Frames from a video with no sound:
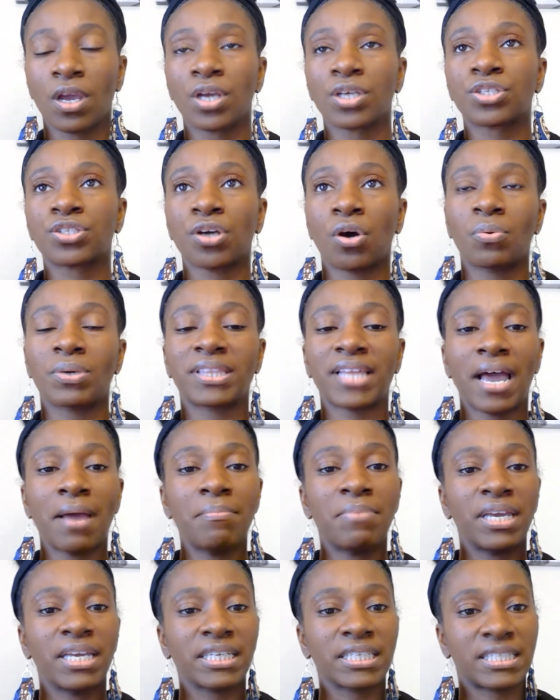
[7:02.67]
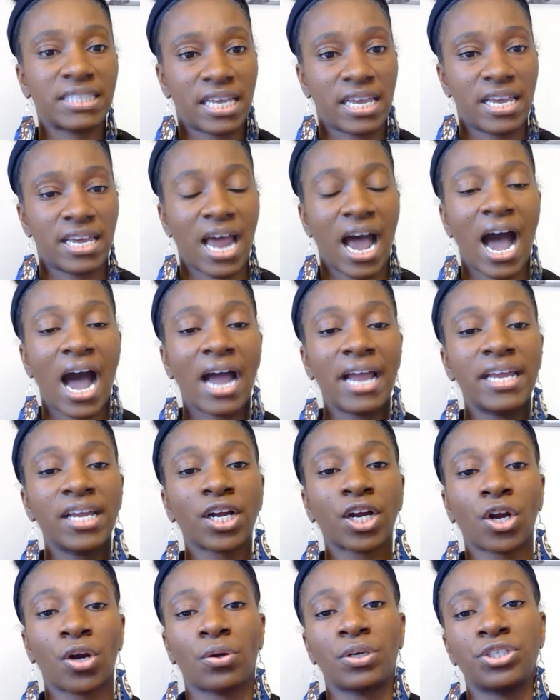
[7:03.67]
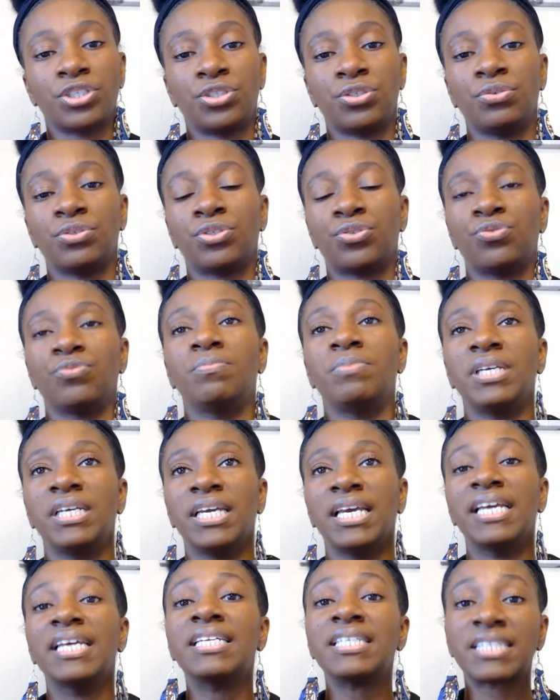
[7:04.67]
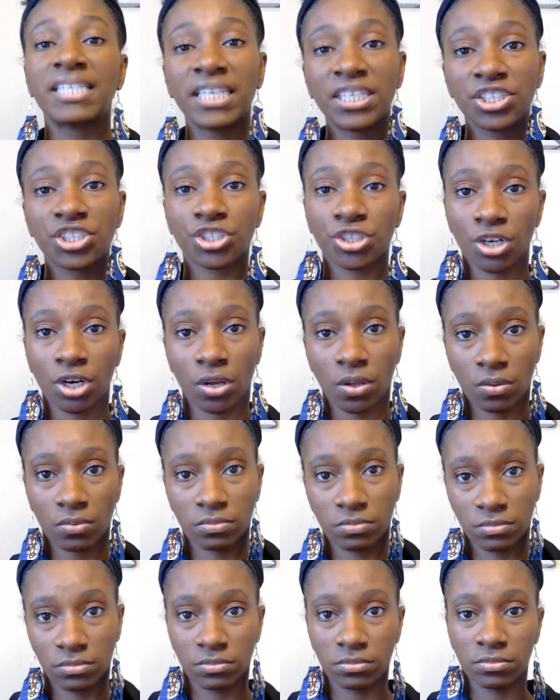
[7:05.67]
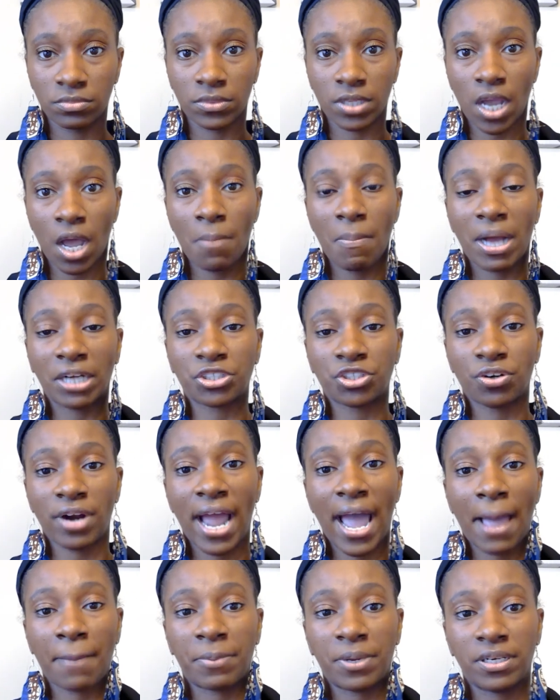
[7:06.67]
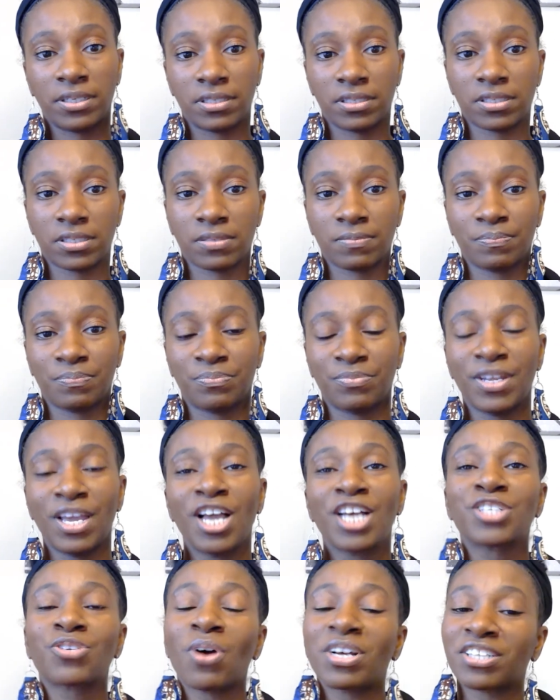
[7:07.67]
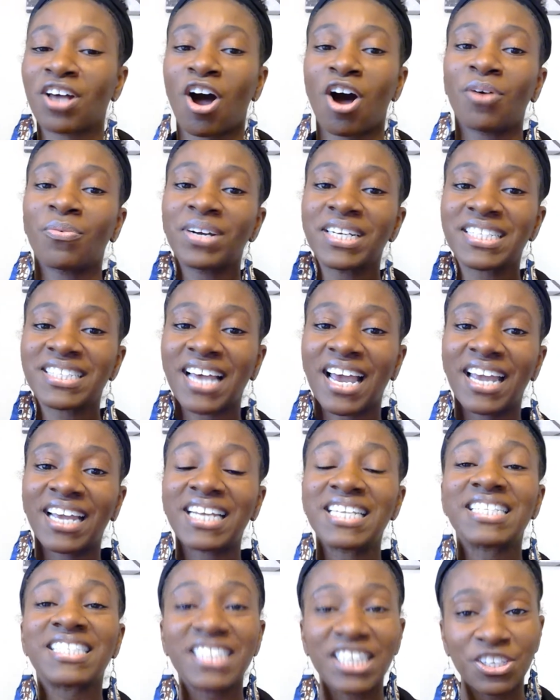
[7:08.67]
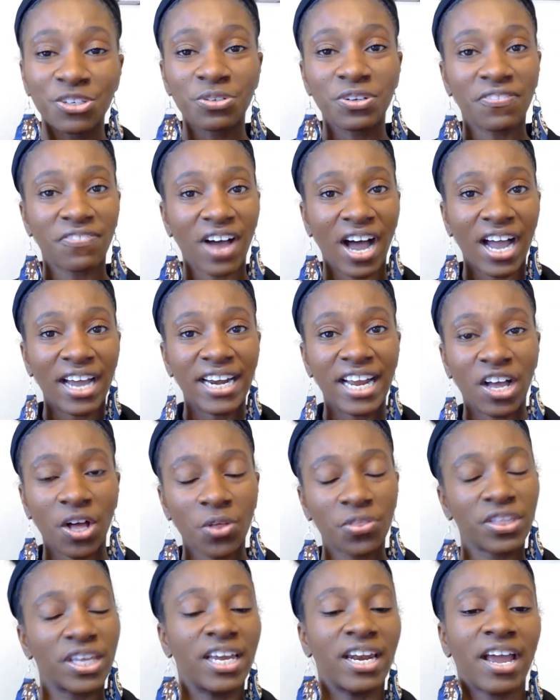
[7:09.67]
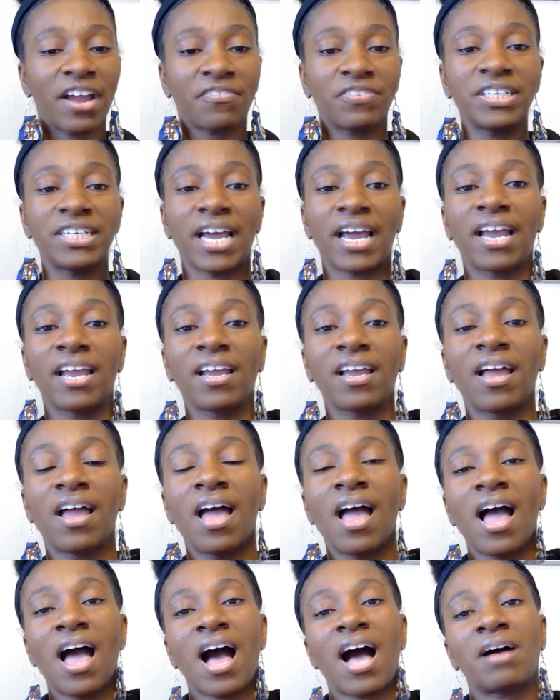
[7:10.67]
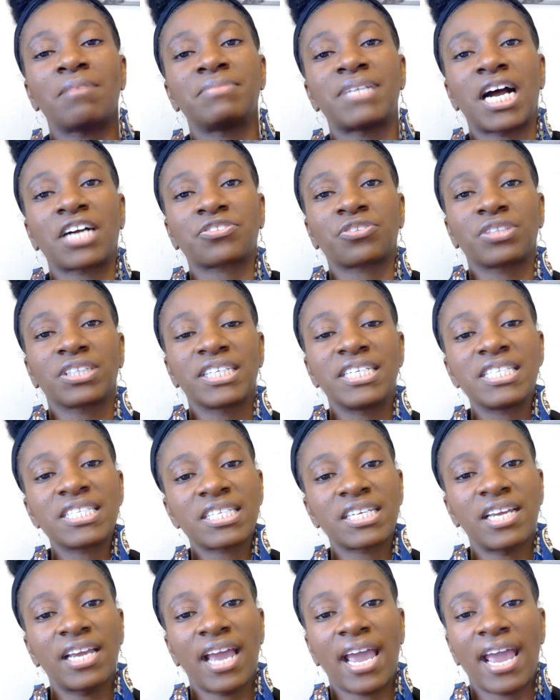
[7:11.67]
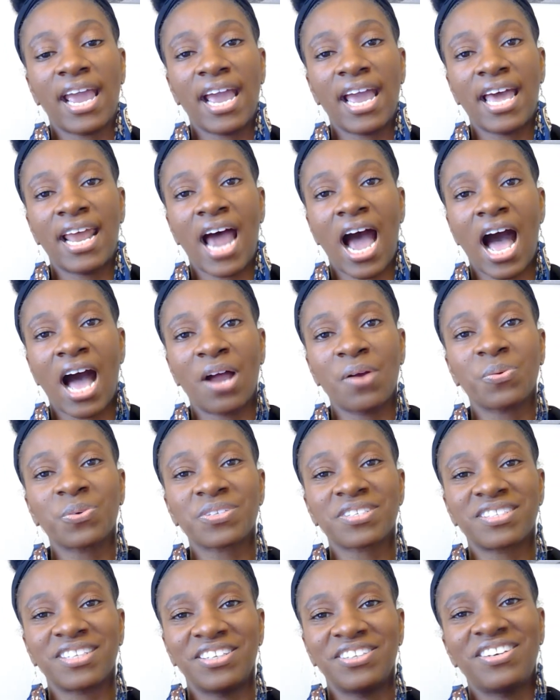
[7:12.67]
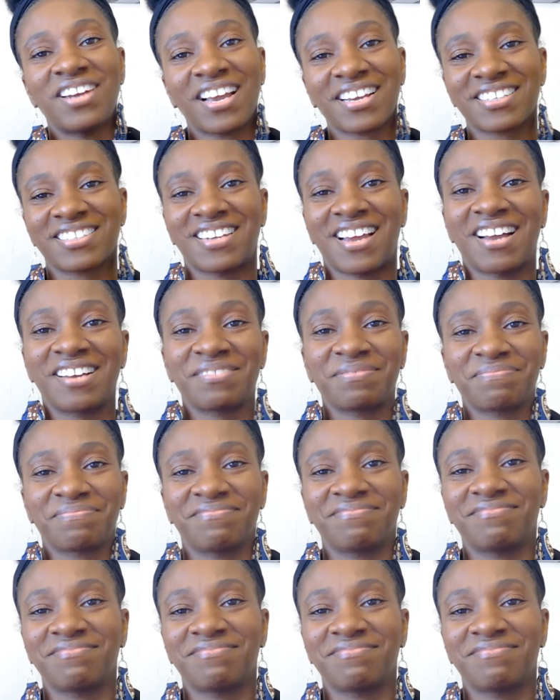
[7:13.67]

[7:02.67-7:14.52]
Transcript: So with that being said, I encourage you to be intentional about your happiness. So as I always say, continue to find health in every day. I'm Dr. Lindsay, and I will see you next time.